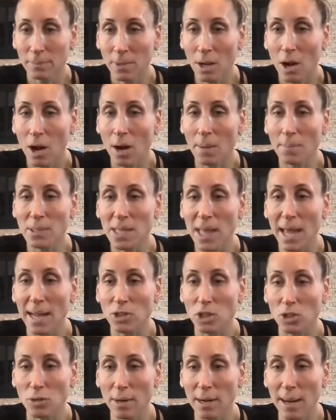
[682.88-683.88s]
Arms
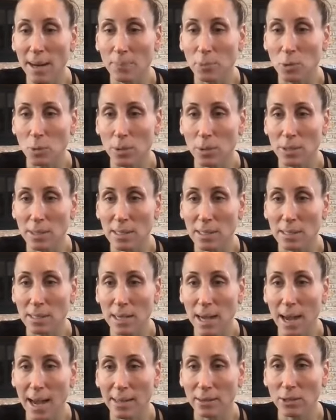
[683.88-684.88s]
slide straight up towards the
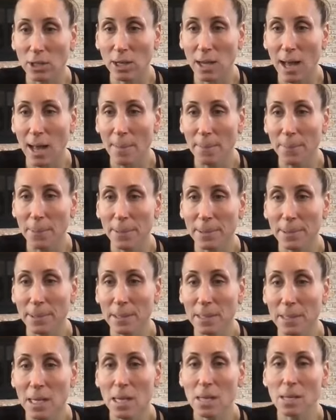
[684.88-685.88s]
sky. Look up.
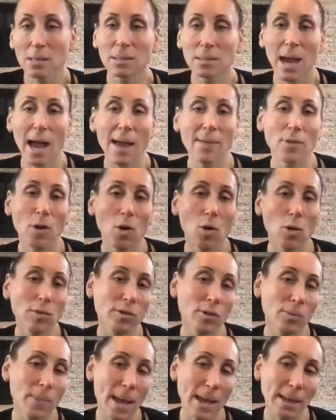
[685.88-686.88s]
Dive
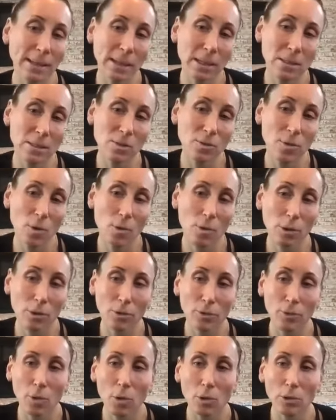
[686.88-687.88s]
over bent knees, forward
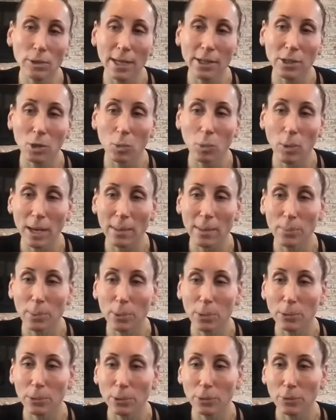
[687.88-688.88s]
fold. Let your weight
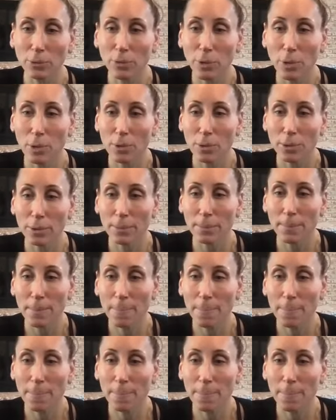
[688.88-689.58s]
pull you forward.